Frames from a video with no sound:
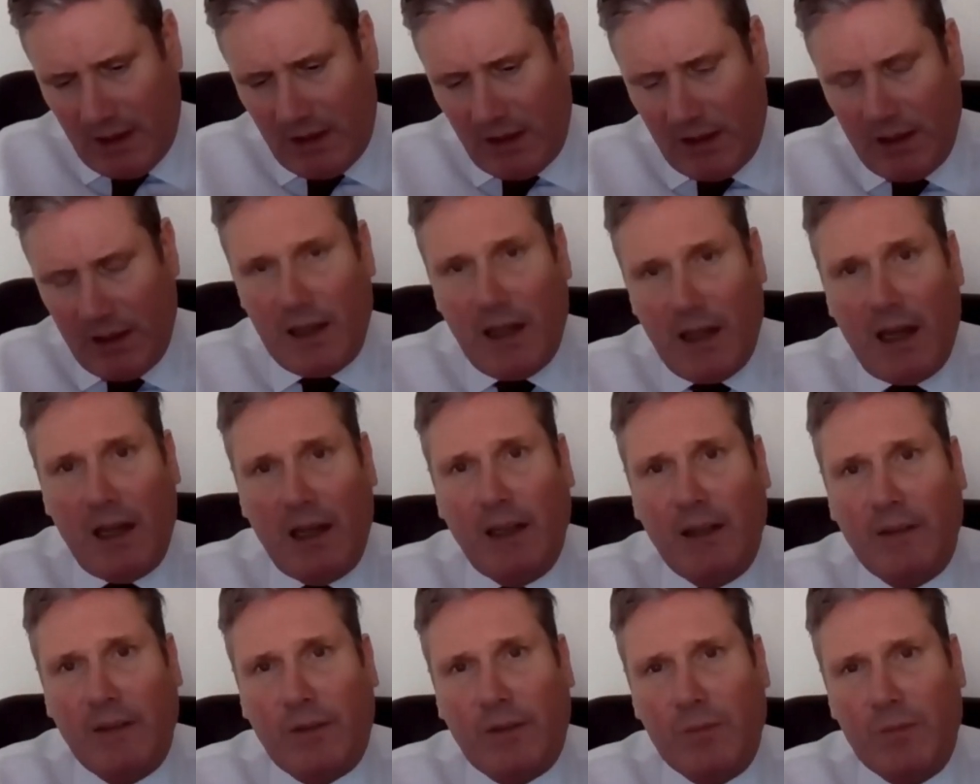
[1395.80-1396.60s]

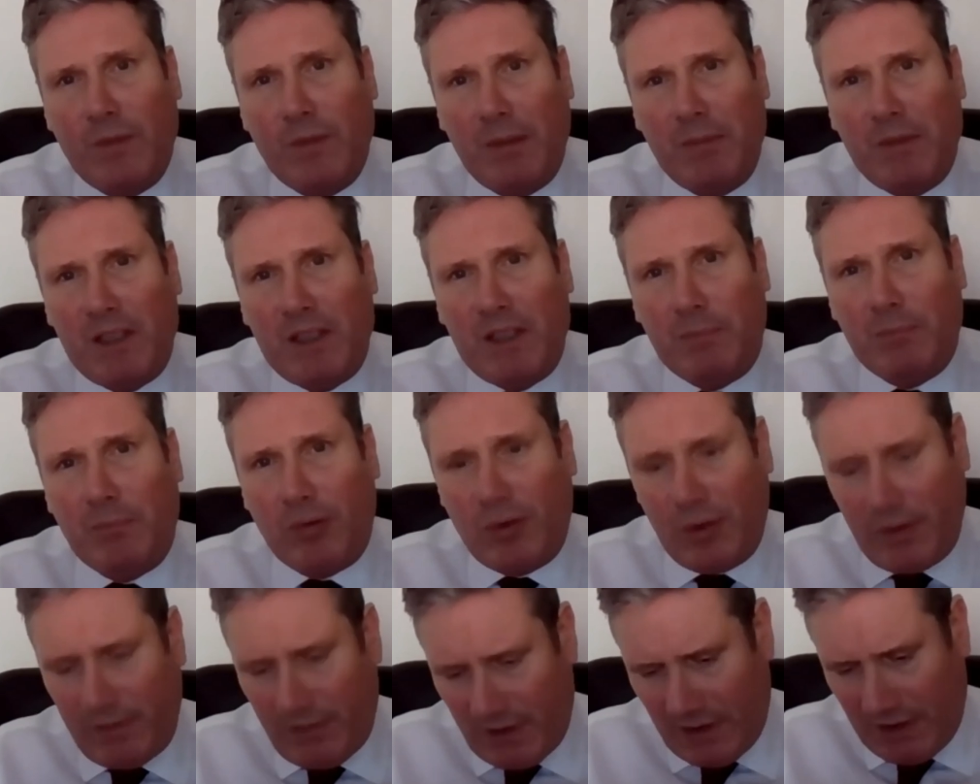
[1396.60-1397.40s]
Learning from them is a
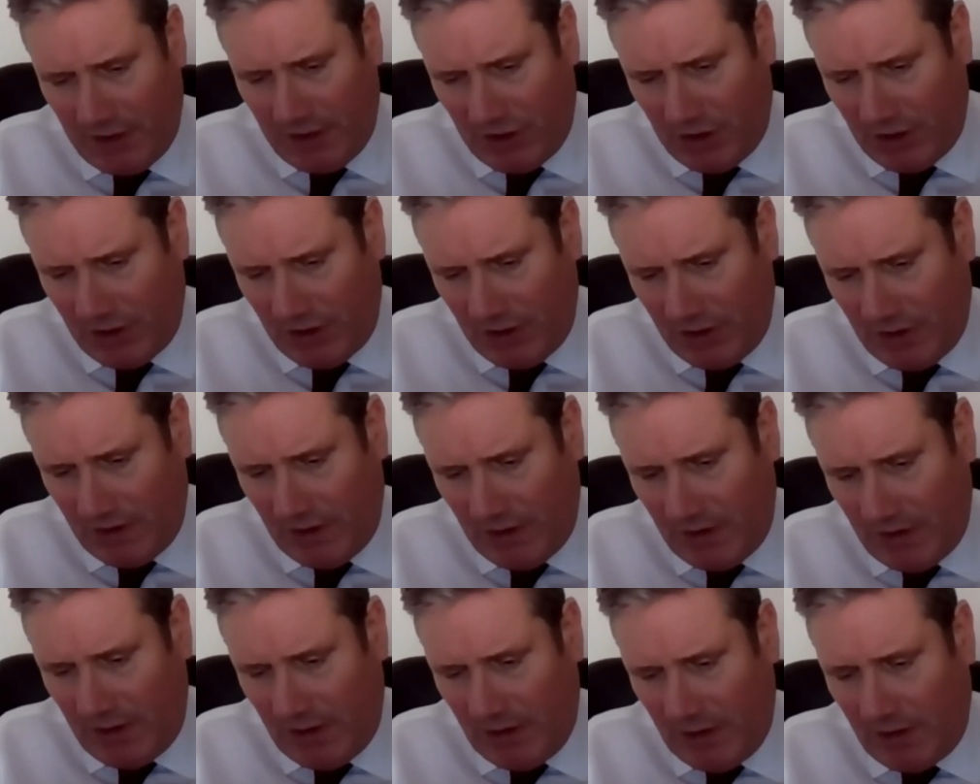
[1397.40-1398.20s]
privilege
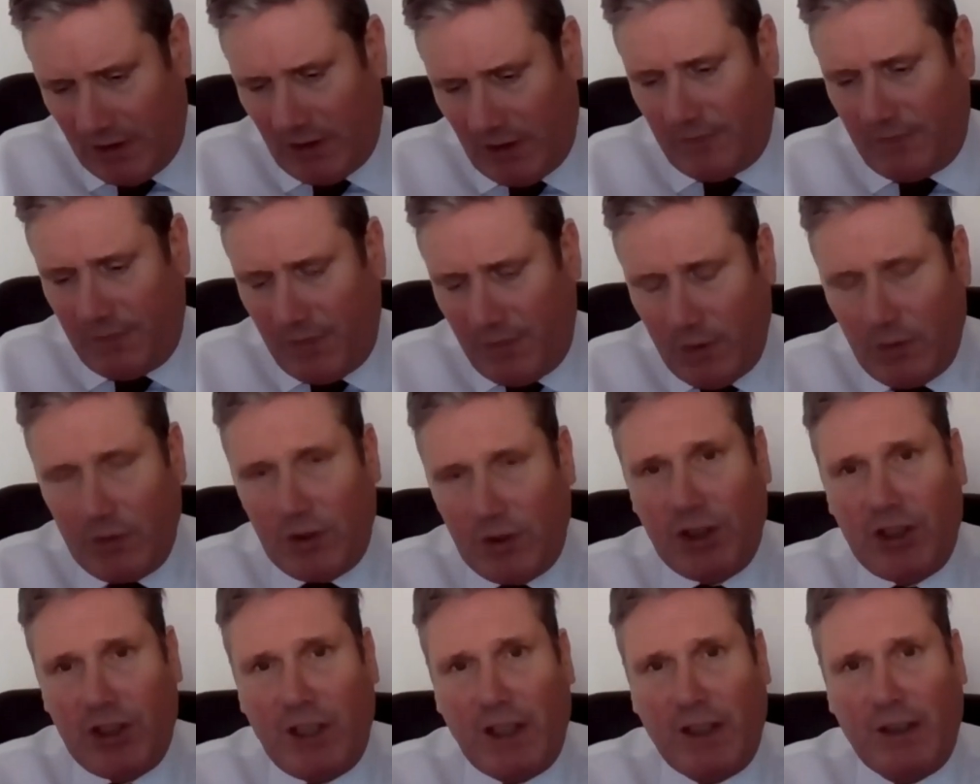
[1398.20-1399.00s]
that
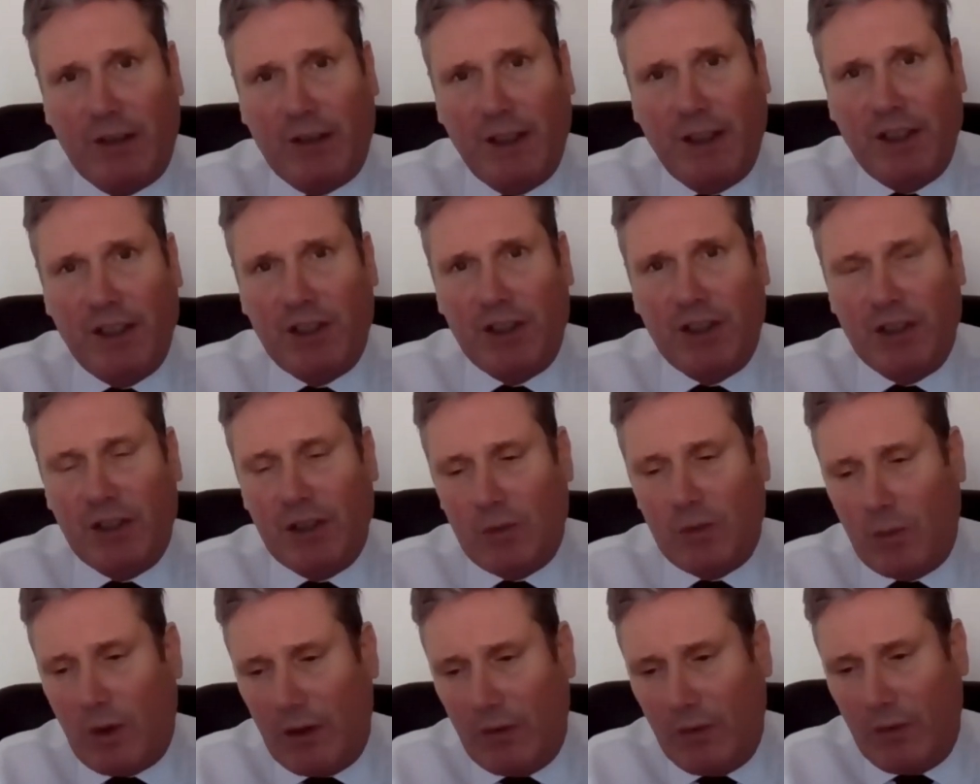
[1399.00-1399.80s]
future
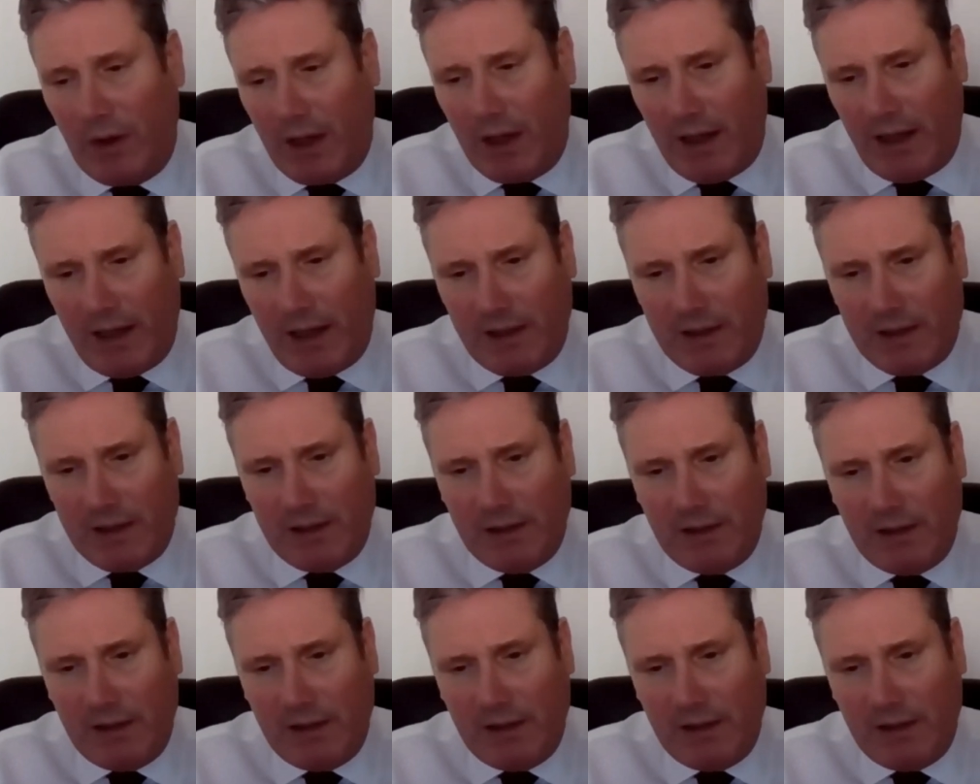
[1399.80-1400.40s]
generations won't get.